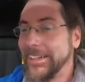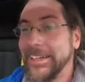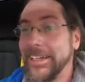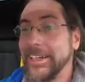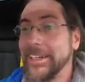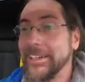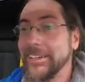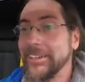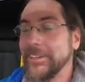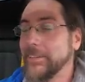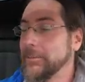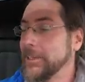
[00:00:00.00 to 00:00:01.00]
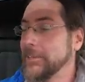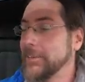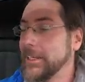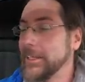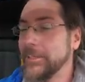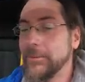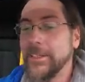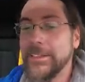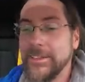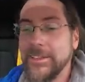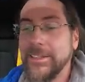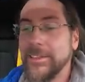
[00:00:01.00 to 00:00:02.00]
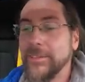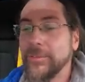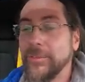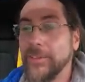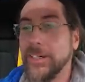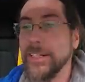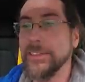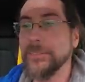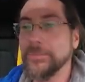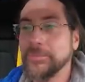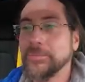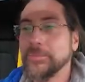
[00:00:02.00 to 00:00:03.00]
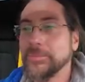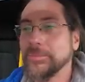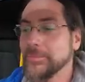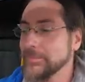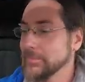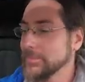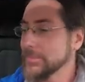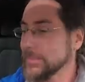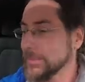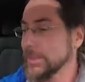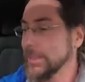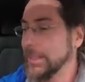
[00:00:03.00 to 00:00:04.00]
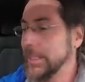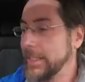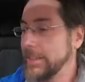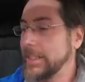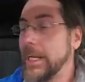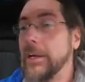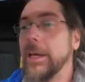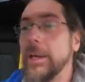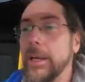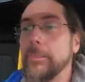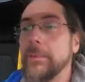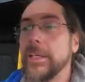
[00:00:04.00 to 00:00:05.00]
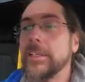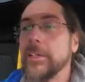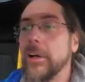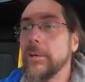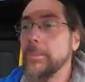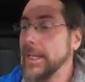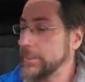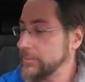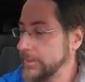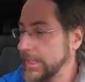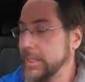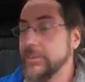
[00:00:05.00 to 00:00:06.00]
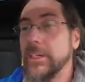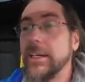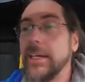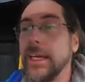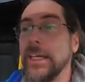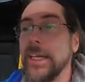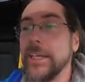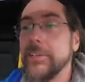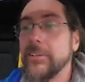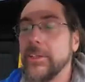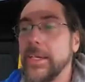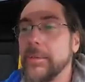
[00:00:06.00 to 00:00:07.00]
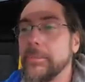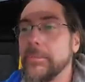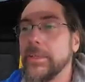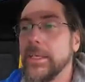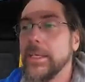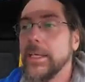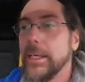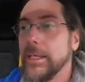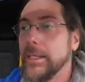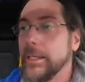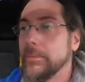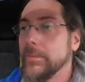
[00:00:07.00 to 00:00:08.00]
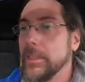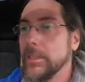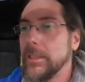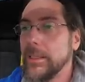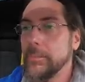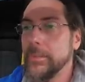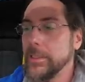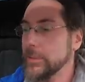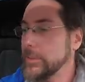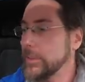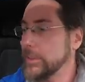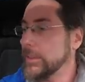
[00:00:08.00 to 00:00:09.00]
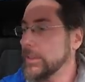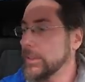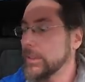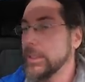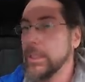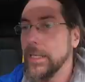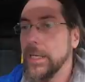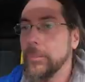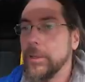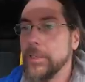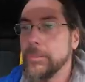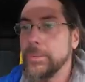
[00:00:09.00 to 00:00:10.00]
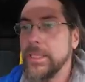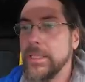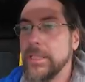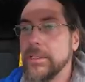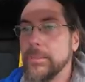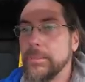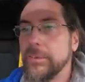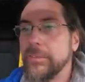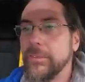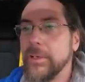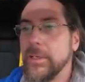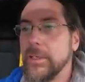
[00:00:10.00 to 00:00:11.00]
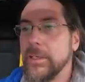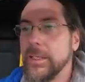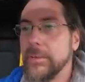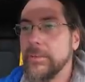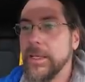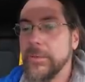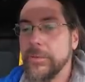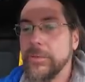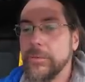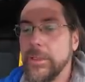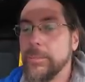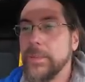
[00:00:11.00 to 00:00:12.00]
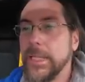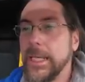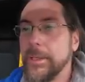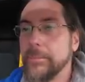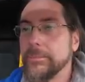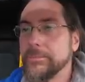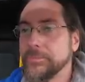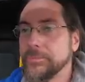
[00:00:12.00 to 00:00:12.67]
Yeah, 300 kilowatt is fun. Yeah, now I bring the car back to AHM. They lent me the car. I want to be there at around 3 p.m.